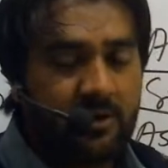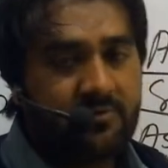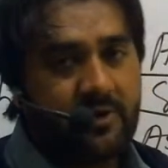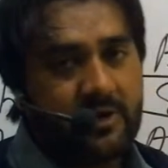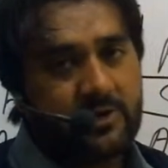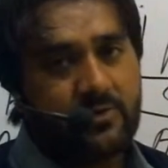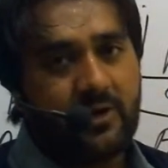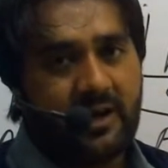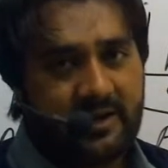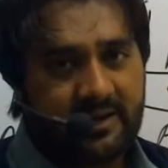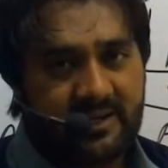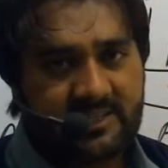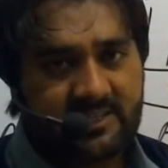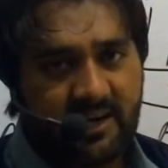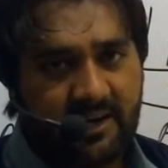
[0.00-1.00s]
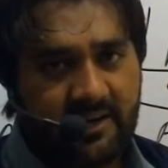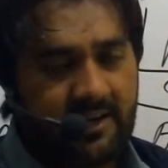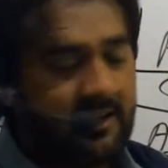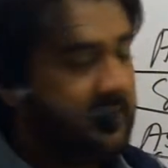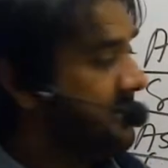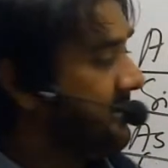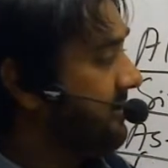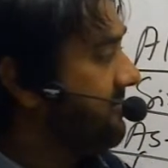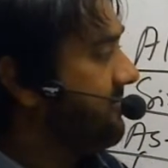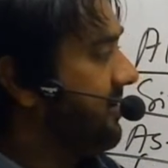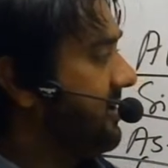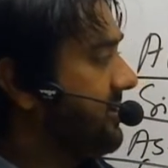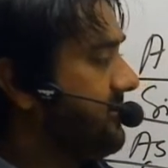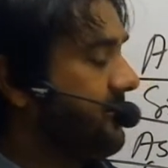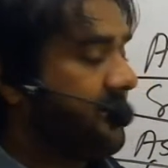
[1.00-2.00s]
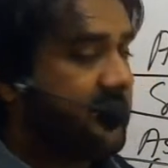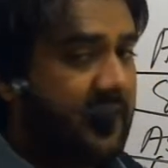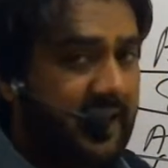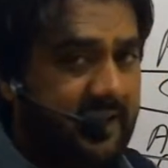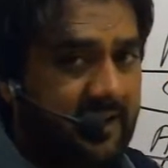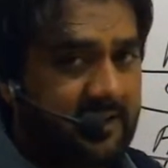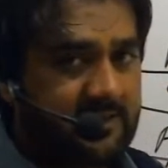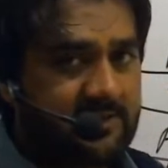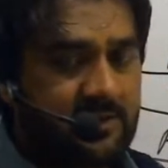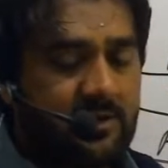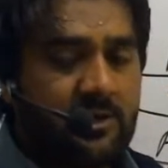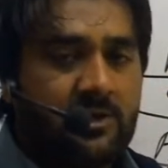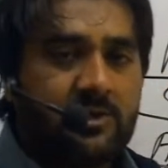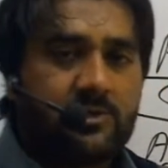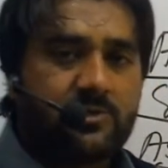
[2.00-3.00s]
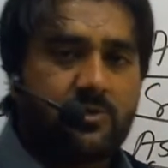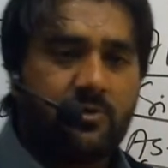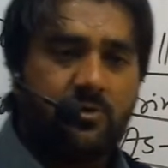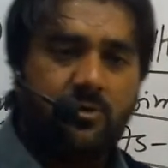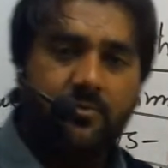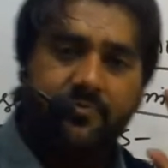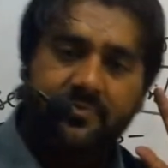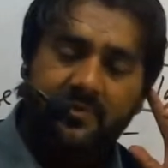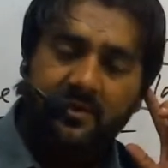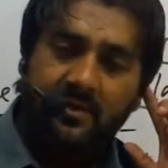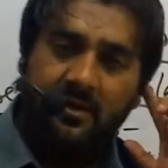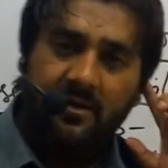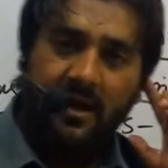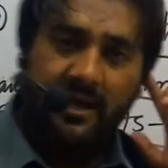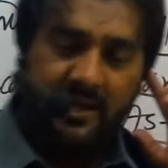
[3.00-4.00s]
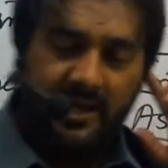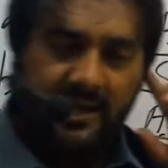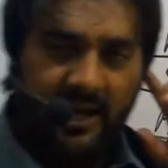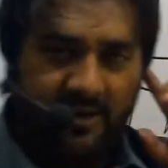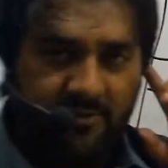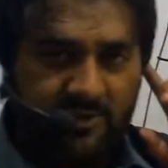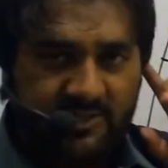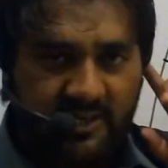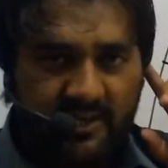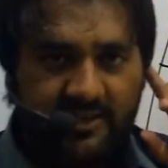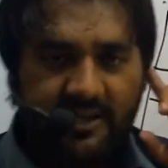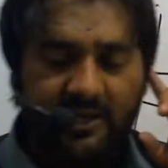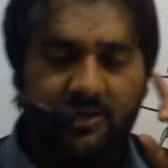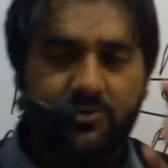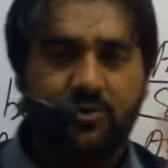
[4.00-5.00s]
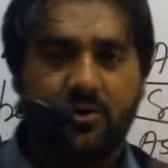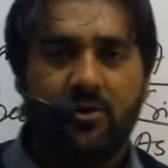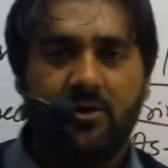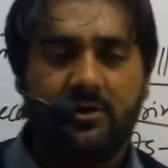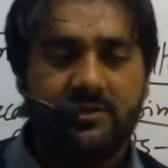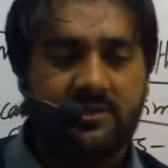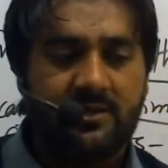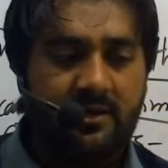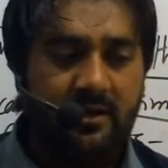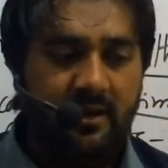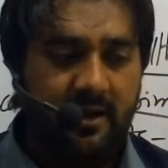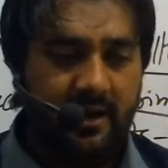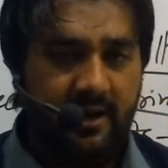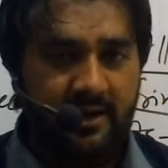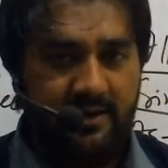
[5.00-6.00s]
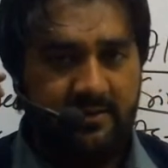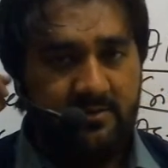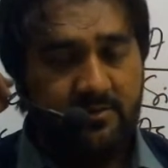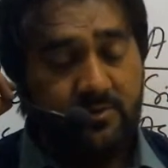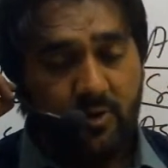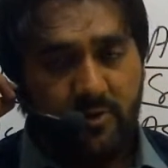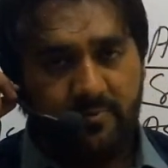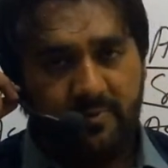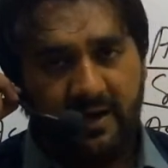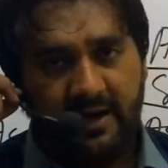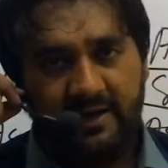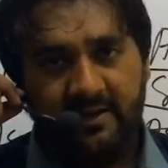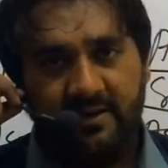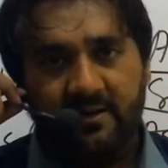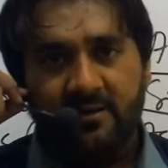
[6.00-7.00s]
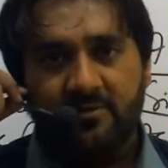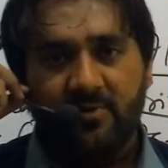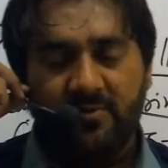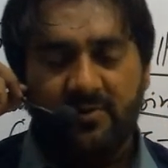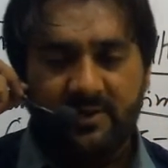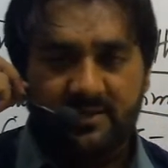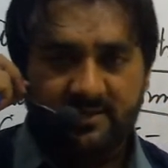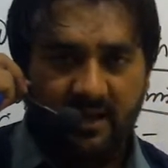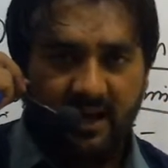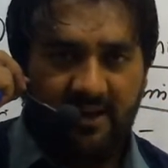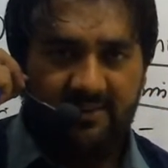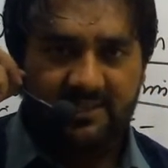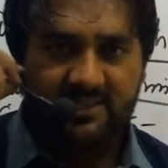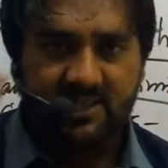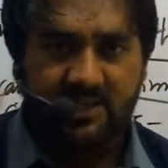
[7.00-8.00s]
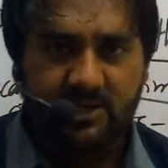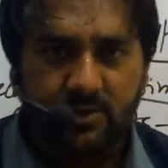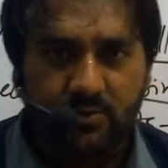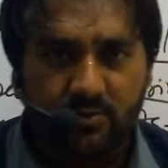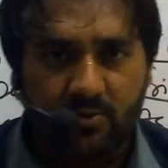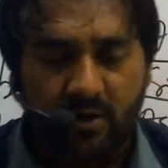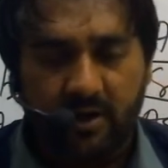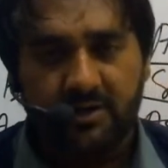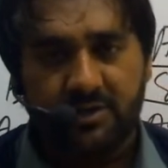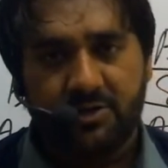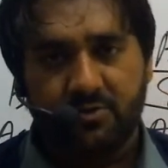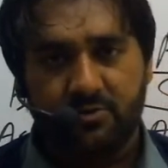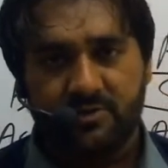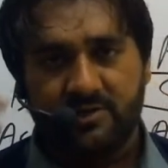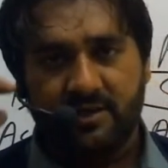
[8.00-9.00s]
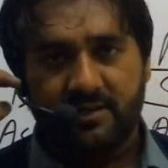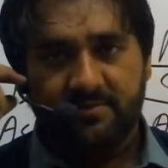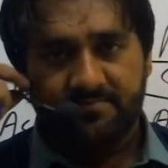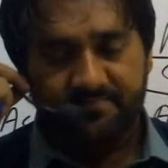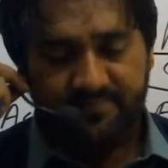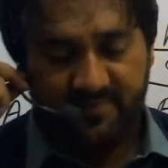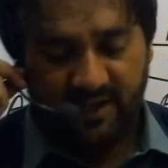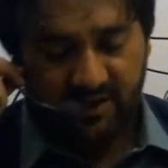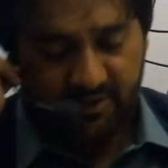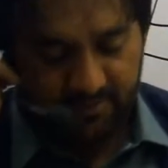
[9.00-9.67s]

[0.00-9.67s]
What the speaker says: for your understanding, for your writings. So again I would say thank you a lot and goodbye. I will see you on Tuesday. Thank